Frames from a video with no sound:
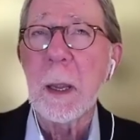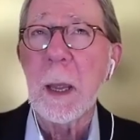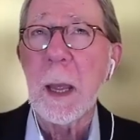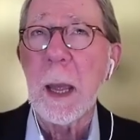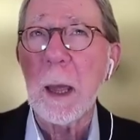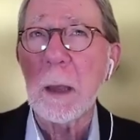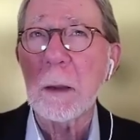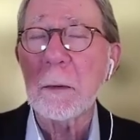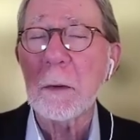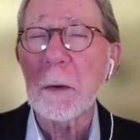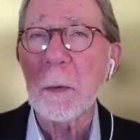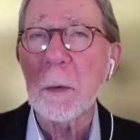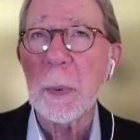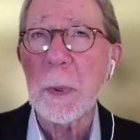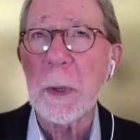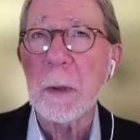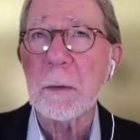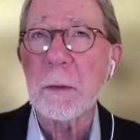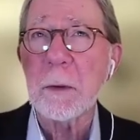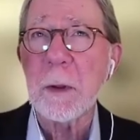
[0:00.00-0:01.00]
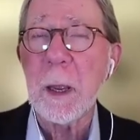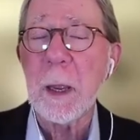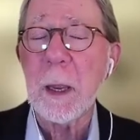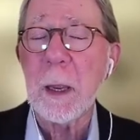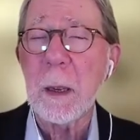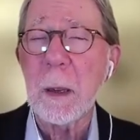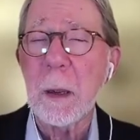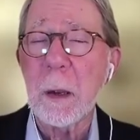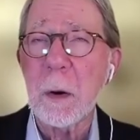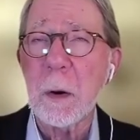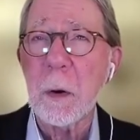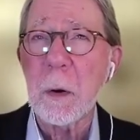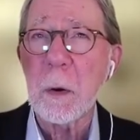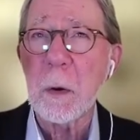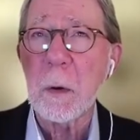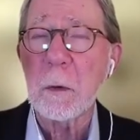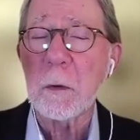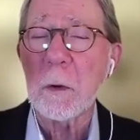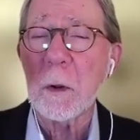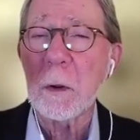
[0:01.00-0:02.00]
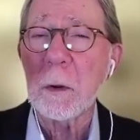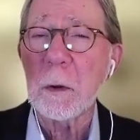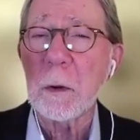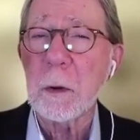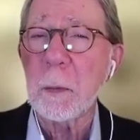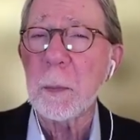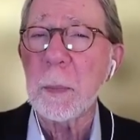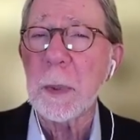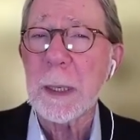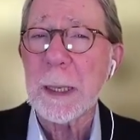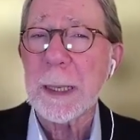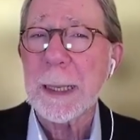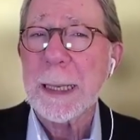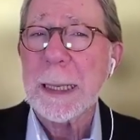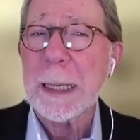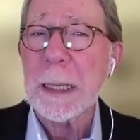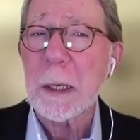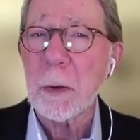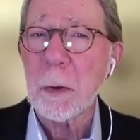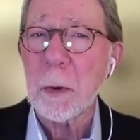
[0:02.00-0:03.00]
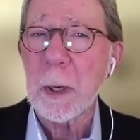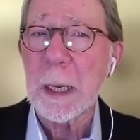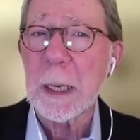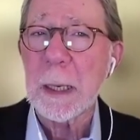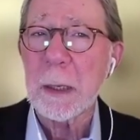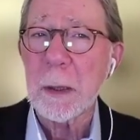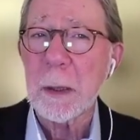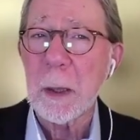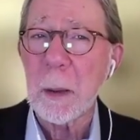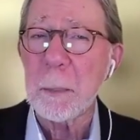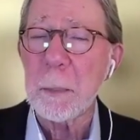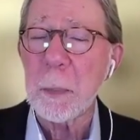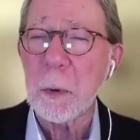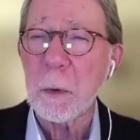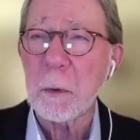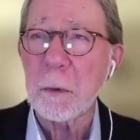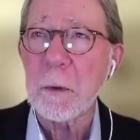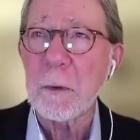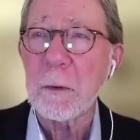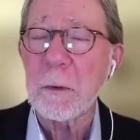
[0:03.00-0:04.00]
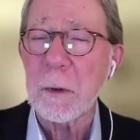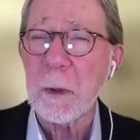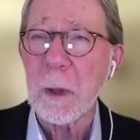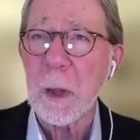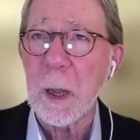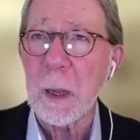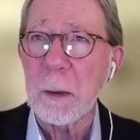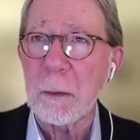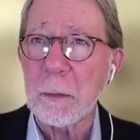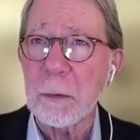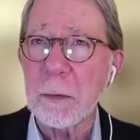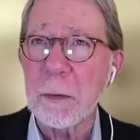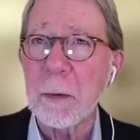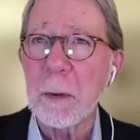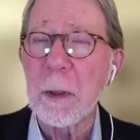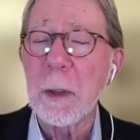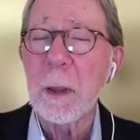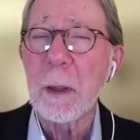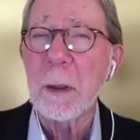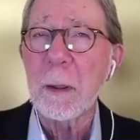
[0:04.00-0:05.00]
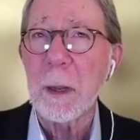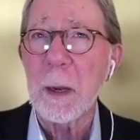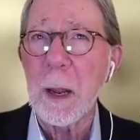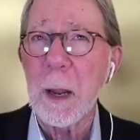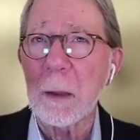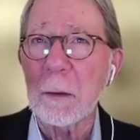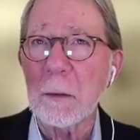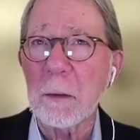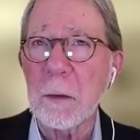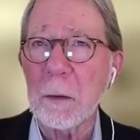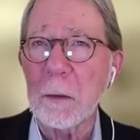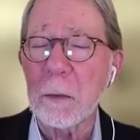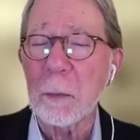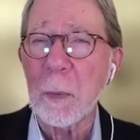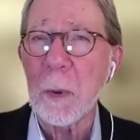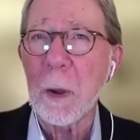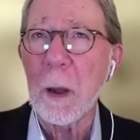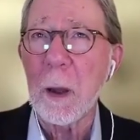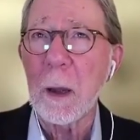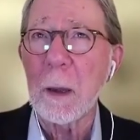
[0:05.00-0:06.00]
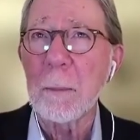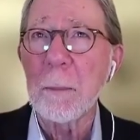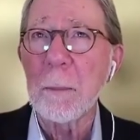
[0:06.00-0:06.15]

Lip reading: axial PsA occurs a little bit later in a person's life than axial SpA.